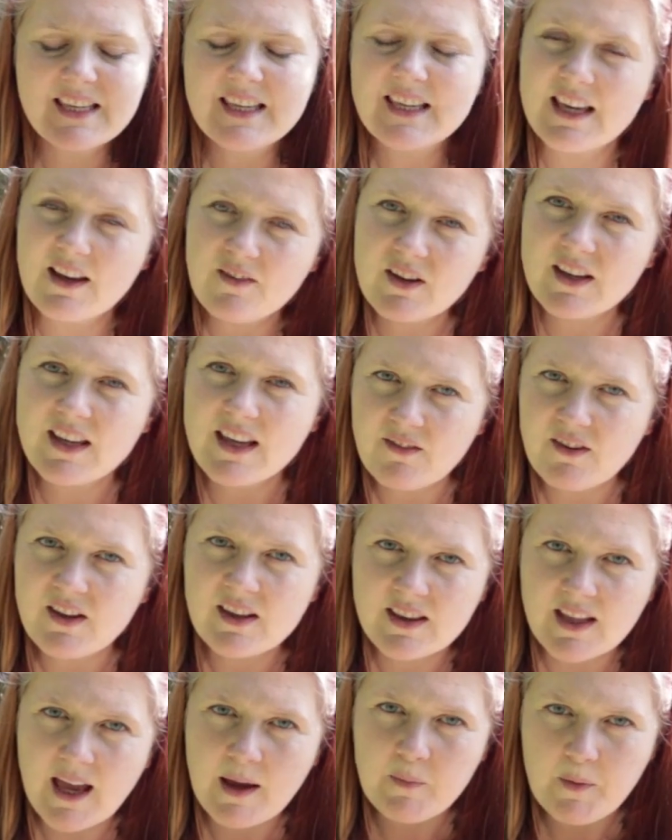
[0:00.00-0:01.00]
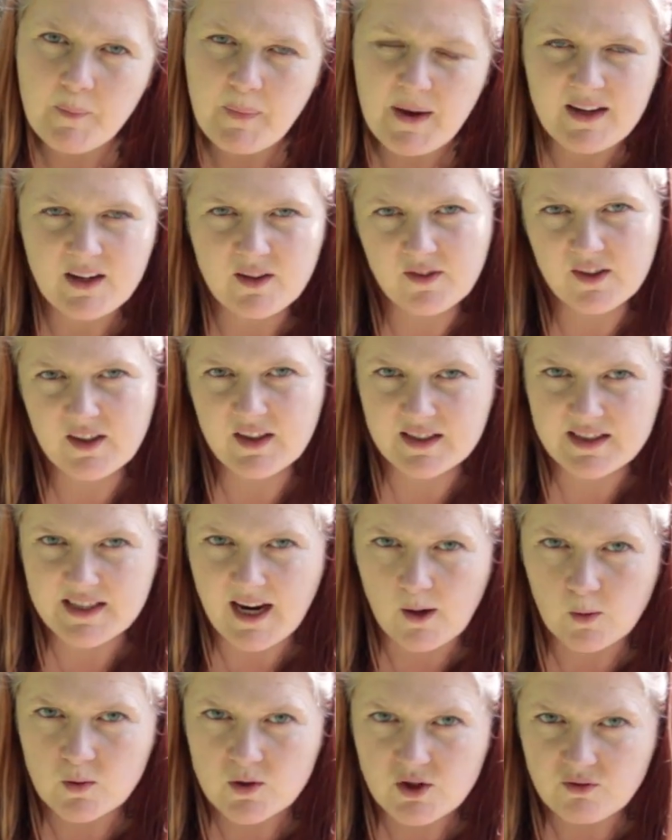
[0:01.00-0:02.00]
giving them the benefit of the
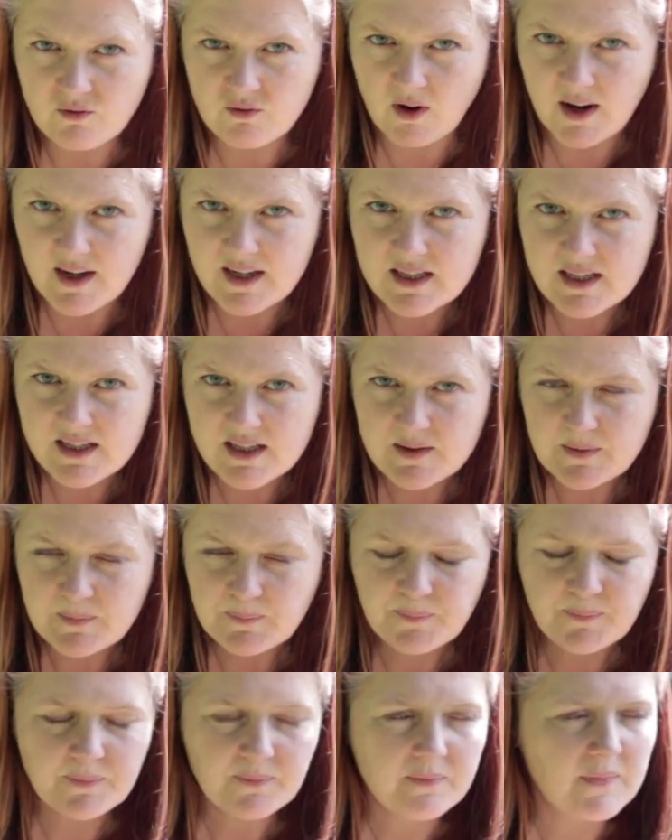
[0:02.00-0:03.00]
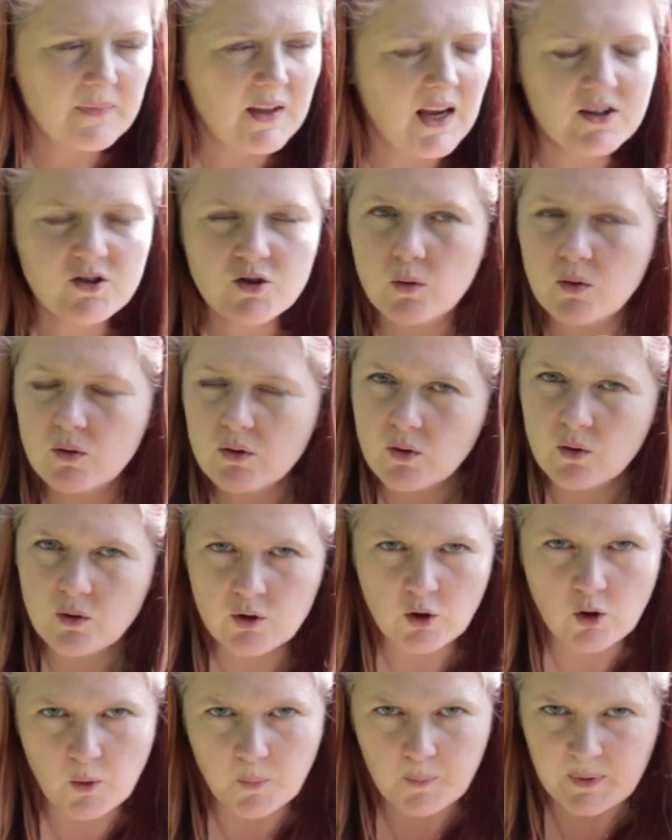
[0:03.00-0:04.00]
doubt, right? I don't know
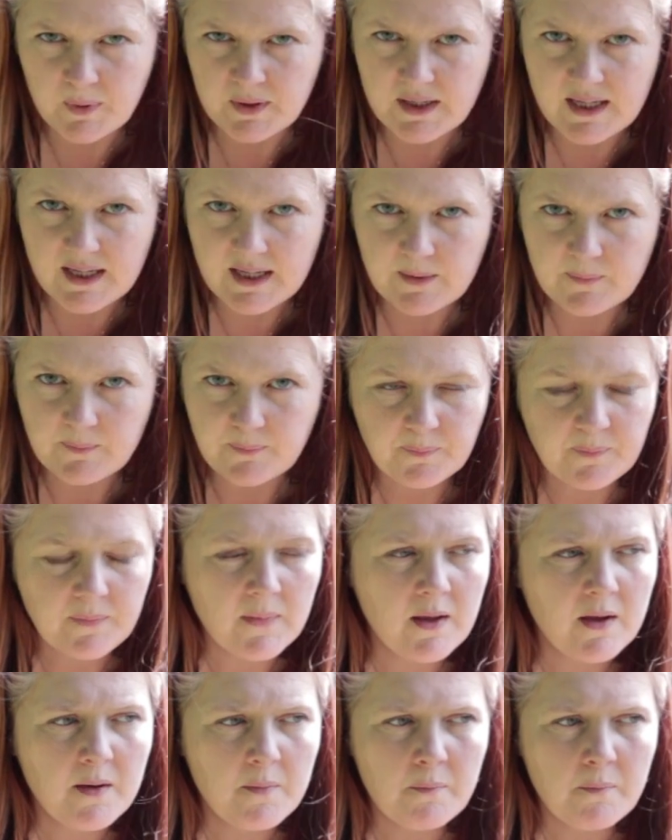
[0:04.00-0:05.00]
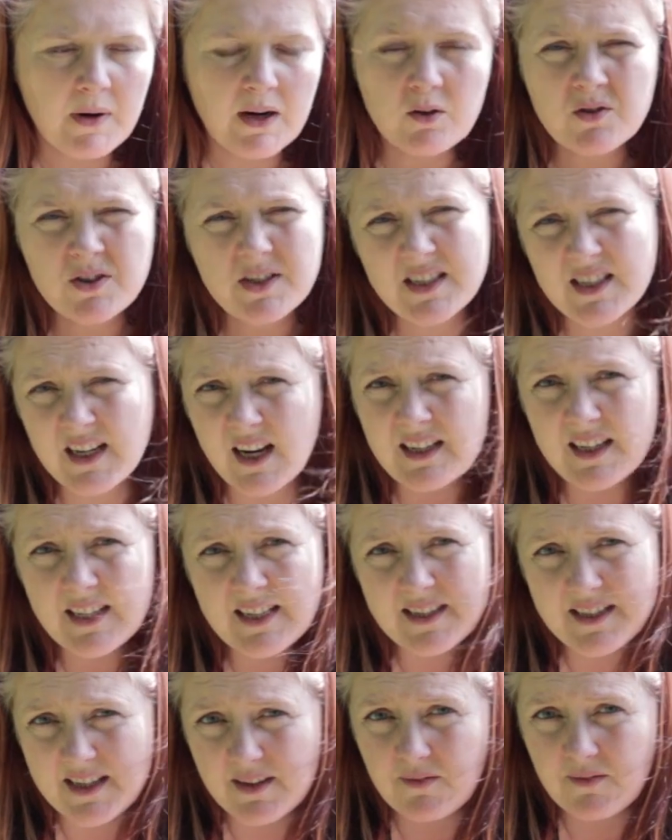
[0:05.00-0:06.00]
the company. My understanding
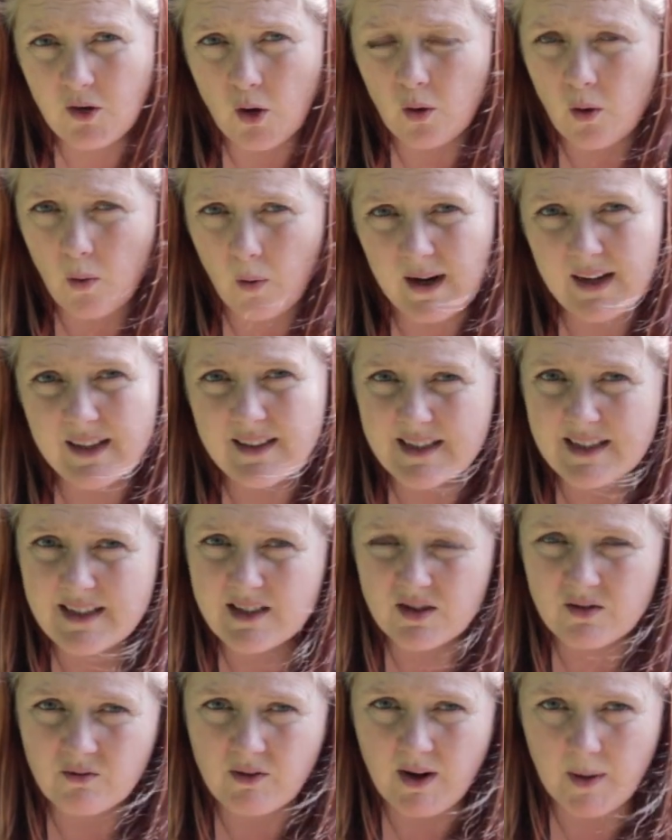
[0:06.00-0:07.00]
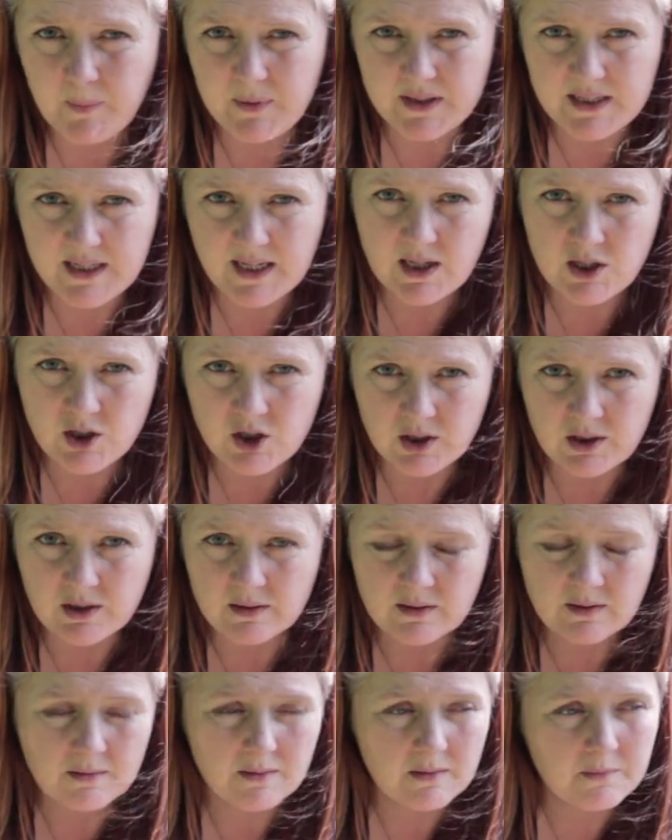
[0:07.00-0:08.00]
is they've got quite a decent reputation,
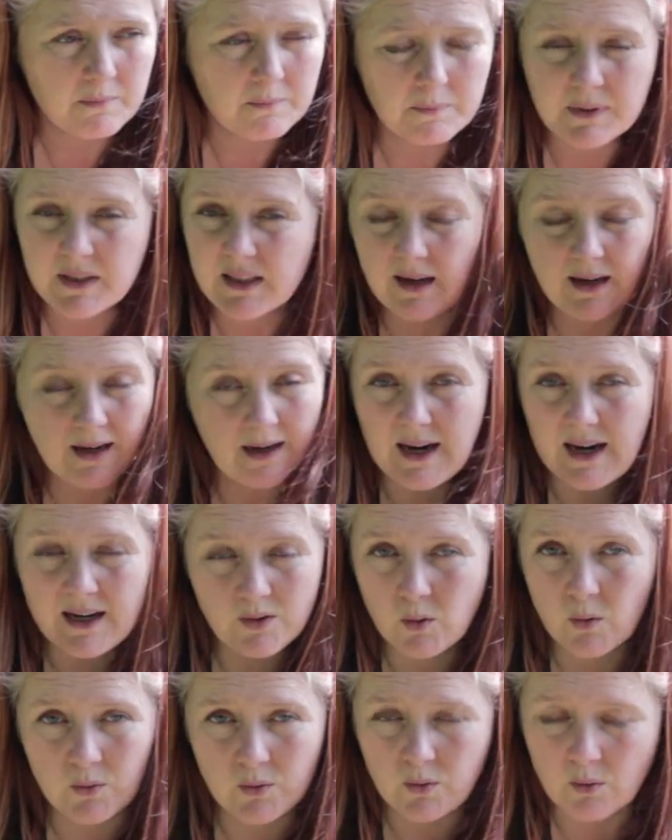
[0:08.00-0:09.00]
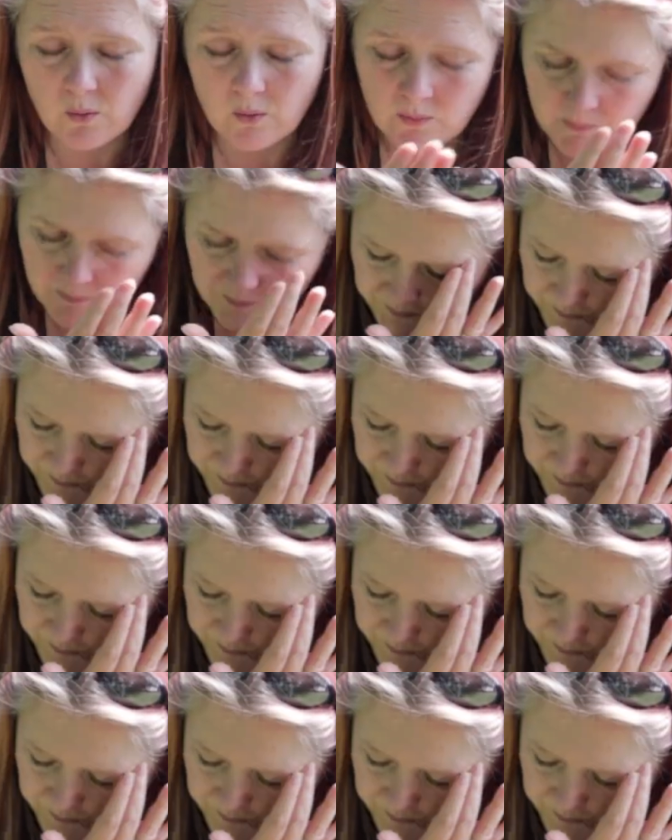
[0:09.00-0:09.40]
but I don't know.